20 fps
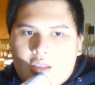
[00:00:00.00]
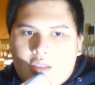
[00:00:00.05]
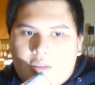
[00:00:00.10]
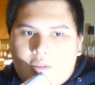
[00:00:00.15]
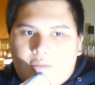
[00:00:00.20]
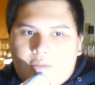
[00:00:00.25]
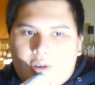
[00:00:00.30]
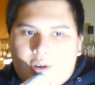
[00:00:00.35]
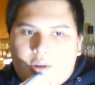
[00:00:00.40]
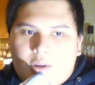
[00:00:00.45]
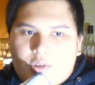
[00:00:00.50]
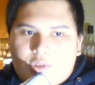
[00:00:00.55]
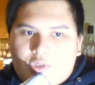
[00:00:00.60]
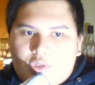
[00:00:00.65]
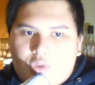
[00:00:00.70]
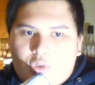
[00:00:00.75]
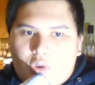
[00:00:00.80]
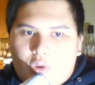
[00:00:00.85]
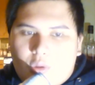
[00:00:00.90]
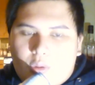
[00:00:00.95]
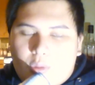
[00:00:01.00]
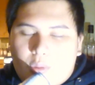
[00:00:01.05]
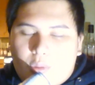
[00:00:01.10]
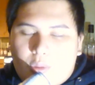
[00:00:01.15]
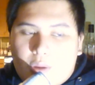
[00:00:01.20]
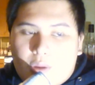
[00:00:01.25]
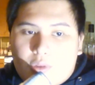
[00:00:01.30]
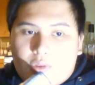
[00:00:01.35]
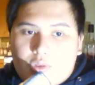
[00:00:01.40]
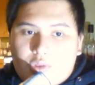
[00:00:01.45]
The thought was too
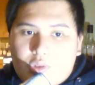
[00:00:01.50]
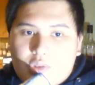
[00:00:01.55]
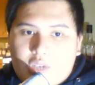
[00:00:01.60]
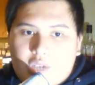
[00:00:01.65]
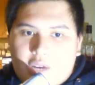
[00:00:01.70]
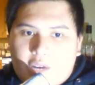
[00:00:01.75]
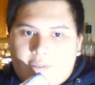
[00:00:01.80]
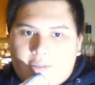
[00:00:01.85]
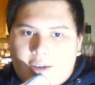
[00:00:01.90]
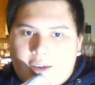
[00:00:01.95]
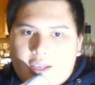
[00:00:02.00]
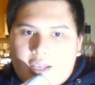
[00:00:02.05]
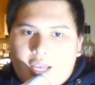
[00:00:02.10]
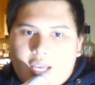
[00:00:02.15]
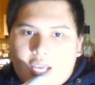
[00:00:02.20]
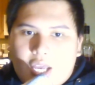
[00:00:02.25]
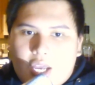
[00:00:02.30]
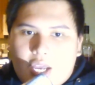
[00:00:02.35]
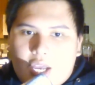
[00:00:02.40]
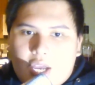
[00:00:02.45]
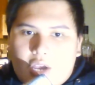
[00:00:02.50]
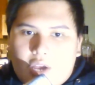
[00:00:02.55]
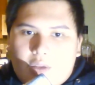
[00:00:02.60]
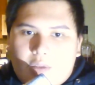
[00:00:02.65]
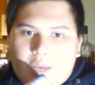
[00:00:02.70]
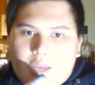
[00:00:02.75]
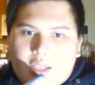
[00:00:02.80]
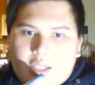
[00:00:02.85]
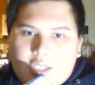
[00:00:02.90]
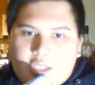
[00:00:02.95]
overwhelming, too terrifying. It'll
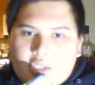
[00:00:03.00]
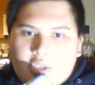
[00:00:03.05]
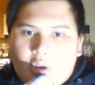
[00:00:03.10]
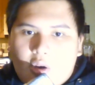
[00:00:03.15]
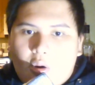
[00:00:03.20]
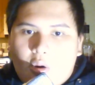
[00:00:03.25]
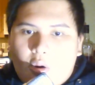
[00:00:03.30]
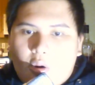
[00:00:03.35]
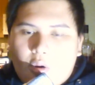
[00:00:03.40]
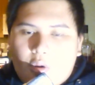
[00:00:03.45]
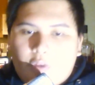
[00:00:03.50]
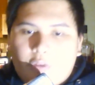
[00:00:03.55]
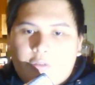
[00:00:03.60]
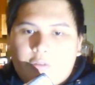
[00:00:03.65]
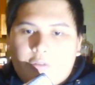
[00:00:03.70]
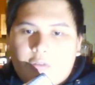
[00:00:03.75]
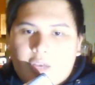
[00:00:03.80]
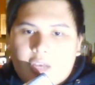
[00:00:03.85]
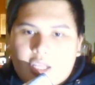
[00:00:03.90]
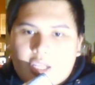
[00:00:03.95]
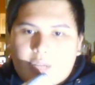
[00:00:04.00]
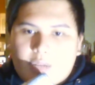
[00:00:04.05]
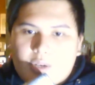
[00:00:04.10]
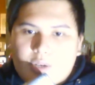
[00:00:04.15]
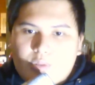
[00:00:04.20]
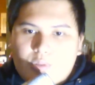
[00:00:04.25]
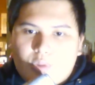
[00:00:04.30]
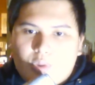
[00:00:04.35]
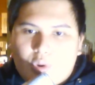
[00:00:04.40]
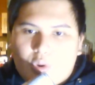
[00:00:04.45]
make this whole thing that
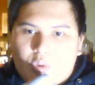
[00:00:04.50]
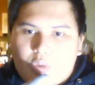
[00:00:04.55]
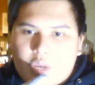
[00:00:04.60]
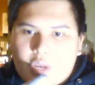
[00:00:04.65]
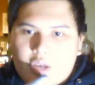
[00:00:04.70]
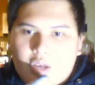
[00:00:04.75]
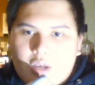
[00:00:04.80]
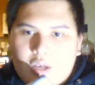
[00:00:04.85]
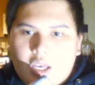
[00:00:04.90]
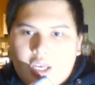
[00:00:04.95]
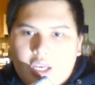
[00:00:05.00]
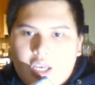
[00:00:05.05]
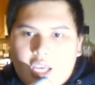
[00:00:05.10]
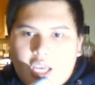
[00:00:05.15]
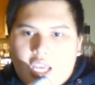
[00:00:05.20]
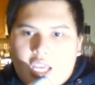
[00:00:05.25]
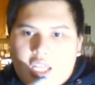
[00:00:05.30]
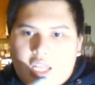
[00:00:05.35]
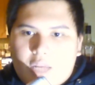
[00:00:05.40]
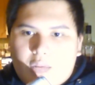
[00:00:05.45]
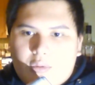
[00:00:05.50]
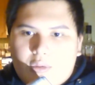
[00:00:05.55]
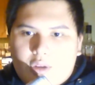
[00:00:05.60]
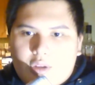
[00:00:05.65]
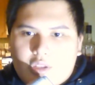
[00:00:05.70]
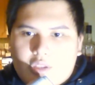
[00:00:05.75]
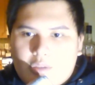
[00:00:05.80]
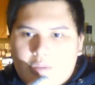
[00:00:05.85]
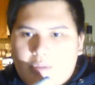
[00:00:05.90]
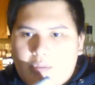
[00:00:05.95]
much more real. He never
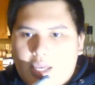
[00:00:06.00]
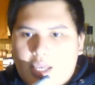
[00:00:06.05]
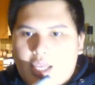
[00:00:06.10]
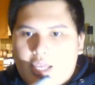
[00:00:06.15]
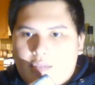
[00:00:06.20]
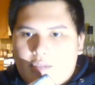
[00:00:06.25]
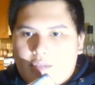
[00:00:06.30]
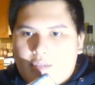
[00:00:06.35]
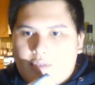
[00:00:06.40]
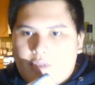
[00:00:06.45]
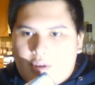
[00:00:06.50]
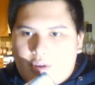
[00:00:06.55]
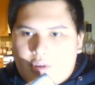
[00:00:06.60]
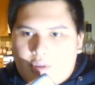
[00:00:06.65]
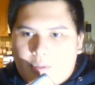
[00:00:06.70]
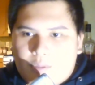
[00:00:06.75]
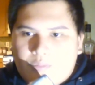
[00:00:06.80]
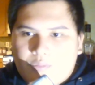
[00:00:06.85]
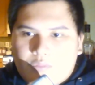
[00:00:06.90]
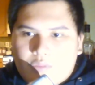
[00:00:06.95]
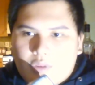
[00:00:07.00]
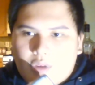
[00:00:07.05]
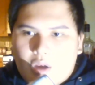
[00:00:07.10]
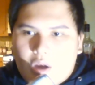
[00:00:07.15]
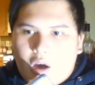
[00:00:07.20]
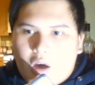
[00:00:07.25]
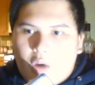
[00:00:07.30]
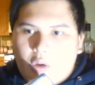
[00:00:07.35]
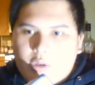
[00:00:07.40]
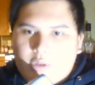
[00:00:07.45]
wanted to be in the fairy realm.
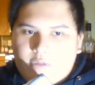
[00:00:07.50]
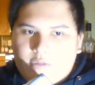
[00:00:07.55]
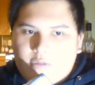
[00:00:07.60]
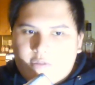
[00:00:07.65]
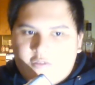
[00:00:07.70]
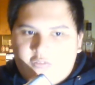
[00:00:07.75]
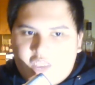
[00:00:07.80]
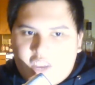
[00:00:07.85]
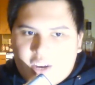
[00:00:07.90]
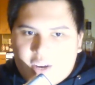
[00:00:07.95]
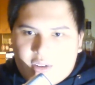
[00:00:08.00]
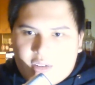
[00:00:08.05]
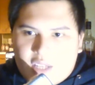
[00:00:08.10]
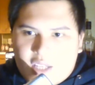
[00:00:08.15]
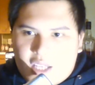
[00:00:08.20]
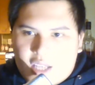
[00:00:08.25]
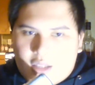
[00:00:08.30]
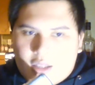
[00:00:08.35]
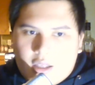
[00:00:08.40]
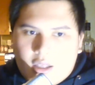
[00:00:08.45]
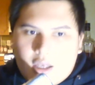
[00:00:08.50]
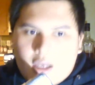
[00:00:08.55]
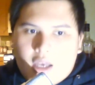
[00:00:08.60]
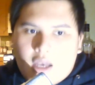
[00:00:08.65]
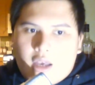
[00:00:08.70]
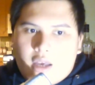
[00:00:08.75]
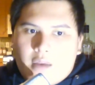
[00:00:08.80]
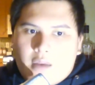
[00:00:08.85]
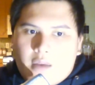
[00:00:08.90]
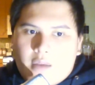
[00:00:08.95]
Always feared it.
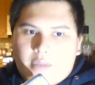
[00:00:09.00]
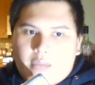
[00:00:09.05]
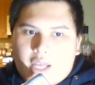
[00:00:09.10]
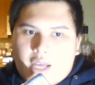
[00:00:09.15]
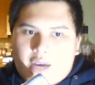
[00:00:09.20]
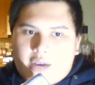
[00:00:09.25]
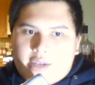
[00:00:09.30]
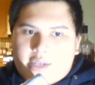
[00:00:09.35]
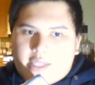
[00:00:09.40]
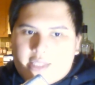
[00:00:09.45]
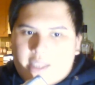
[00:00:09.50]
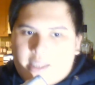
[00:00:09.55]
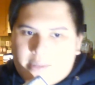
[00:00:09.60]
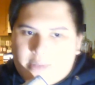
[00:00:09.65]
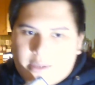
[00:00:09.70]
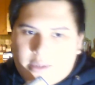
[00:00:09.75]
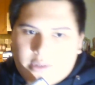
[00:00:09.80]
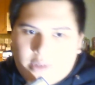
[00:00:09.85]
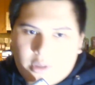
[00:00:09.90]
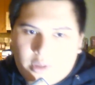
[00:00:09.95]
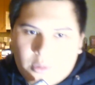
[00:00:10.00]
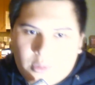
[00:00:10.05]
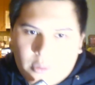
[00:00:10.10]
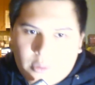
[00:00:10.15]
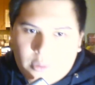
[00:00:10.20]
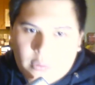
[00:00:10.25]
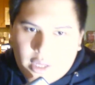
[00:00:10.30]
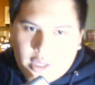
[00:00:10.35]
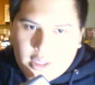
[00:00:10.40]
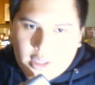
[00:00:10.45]
But now he steps up to the
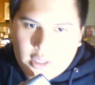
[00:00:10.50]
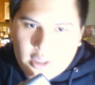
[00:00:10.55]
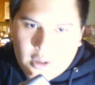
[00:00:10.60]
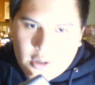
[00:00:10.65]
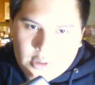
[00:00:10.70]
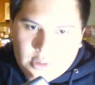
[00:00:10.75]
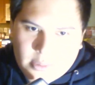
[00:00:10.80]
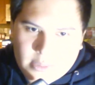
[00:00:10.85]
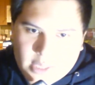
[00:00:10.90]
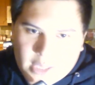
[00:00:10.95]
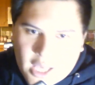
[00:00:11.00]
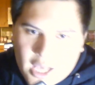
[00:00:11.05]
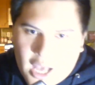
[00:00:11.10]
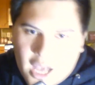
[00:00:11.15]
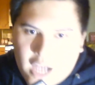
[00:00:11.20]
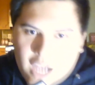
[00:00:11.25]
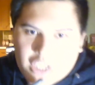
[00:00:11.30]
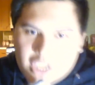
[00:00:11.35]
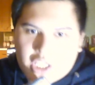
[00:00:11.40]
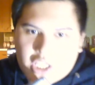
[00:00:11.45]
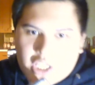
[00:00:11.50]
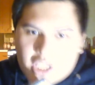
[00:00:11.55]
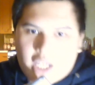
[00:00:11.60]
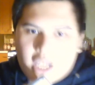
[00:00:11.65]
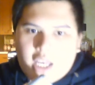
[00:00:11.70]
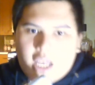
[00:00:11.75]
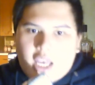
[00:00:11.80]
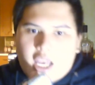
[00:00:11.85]
windows beside Aksha